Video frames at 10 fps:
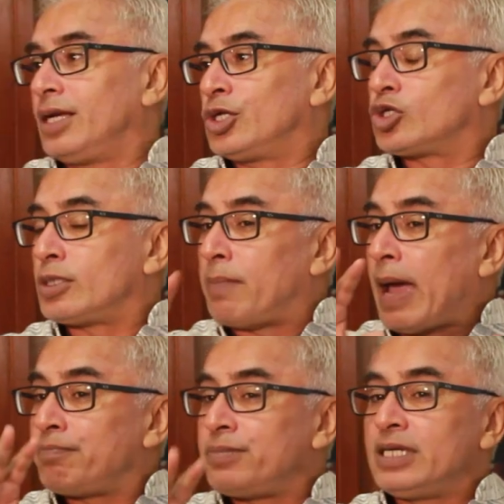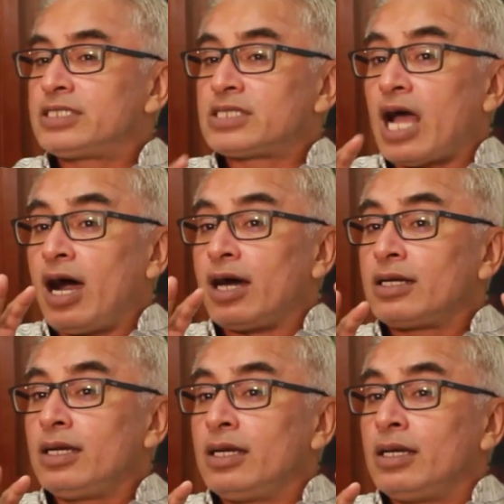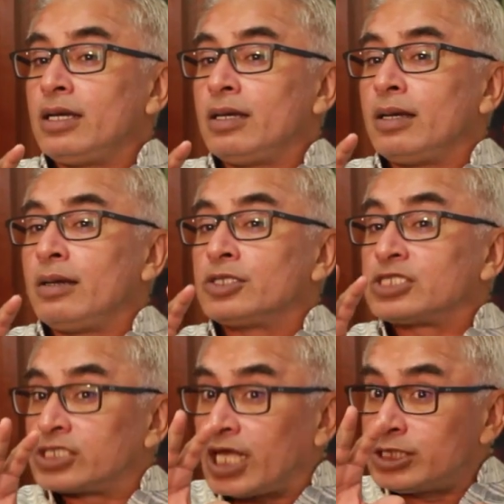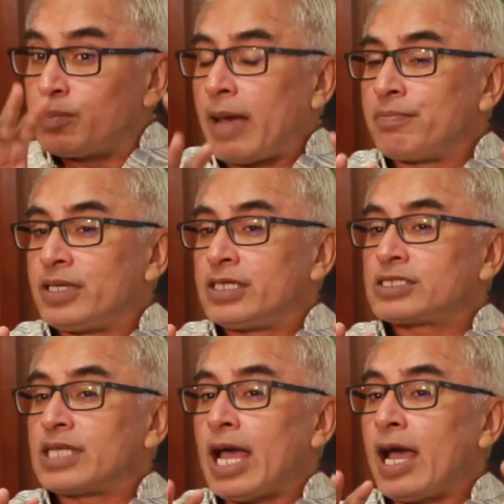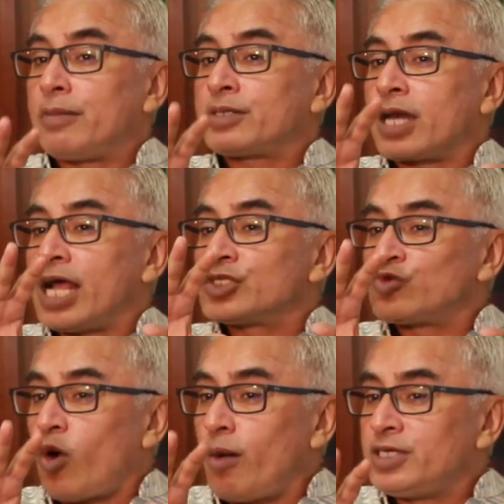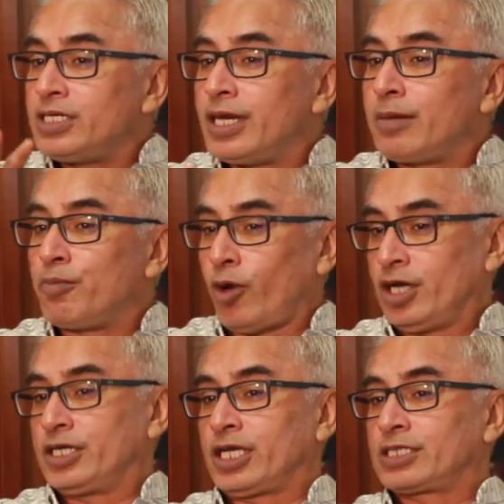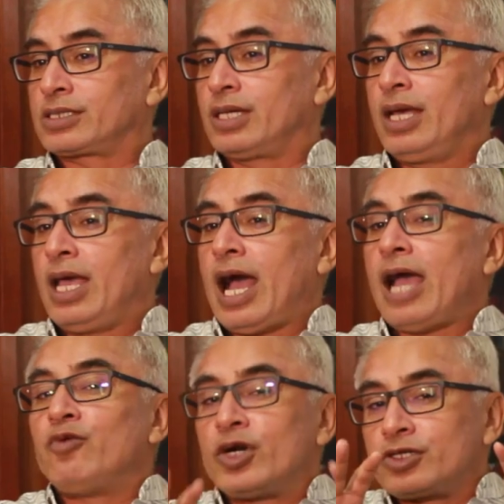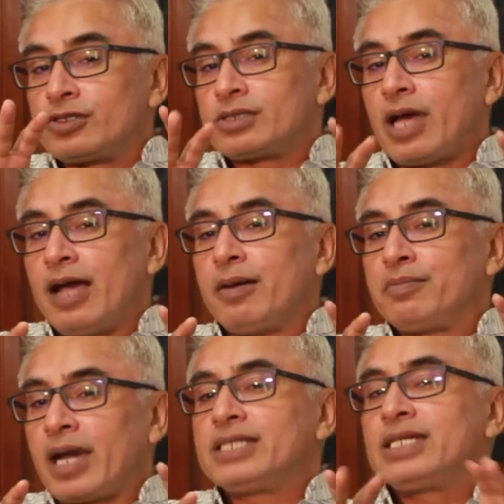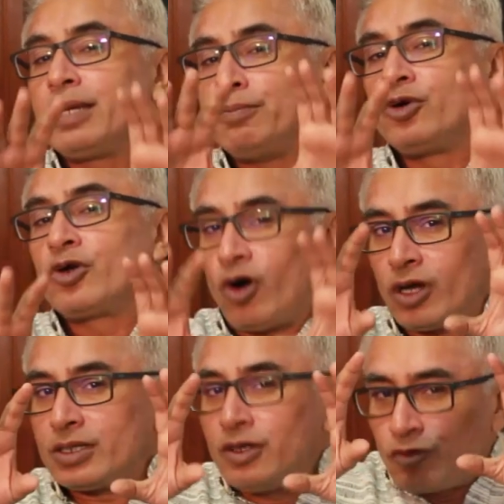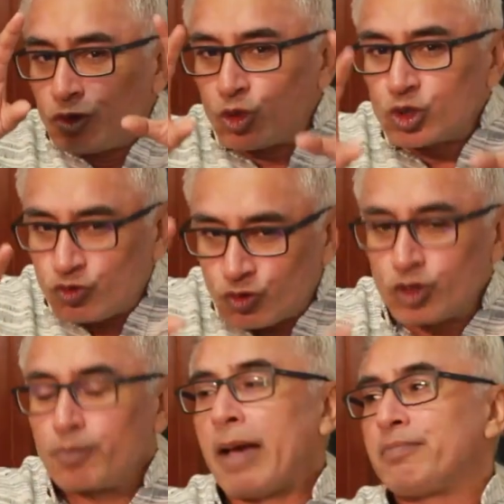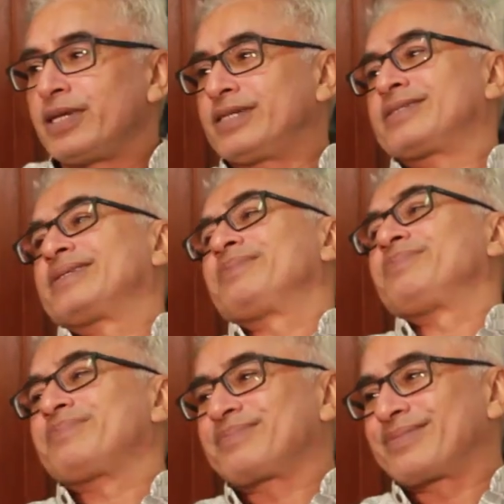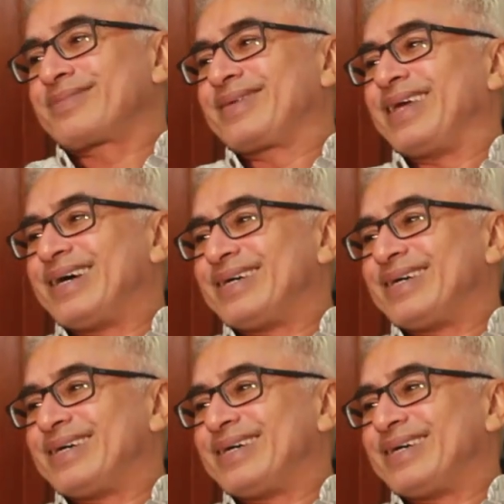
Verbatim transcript: currents. So the pamphlets are such pamphlets have transformed Indian politics. I want to I am writing a book on those four pamphlets.